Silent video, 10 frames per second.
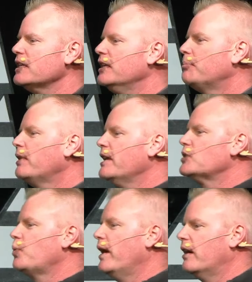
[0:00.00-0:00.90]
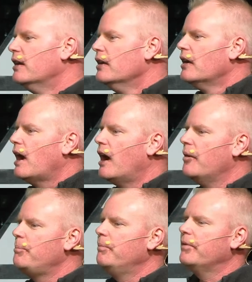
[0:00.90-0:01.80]
in a place where, uh,
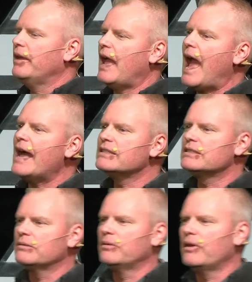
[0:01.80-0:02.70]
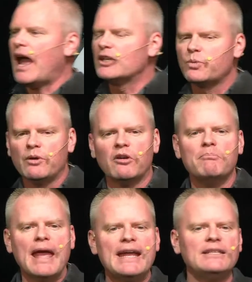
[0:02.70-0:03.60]
as, as we were
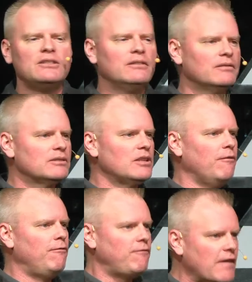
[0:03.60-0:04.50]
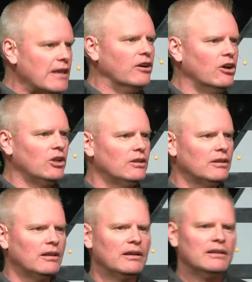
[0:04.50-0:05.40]
made to
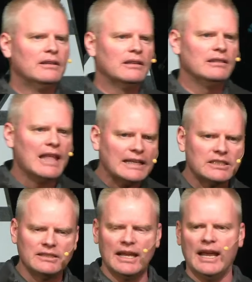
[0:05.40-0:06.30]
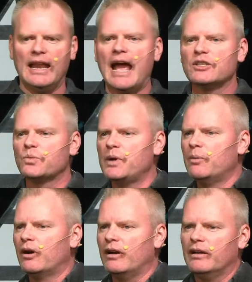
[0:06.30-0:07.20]
feel less than, as we
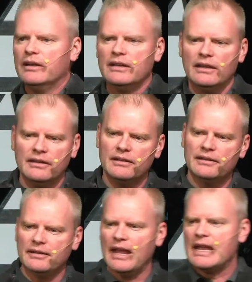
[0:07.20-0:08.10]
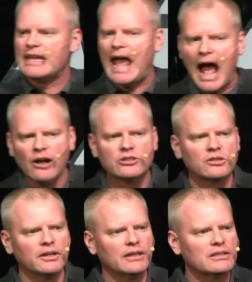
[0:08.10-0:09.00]
were
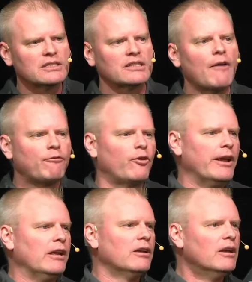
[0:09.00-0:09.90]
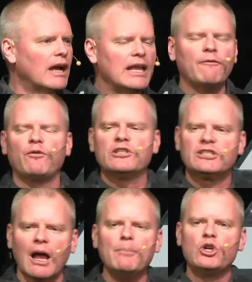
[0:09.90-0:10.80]
encountering suffering, again, for
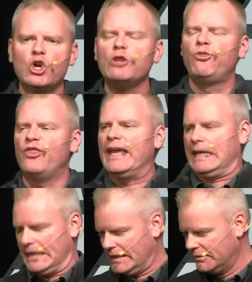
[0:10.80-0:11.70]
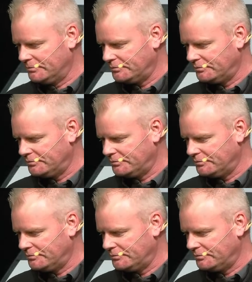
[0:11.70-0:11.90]
some good thing,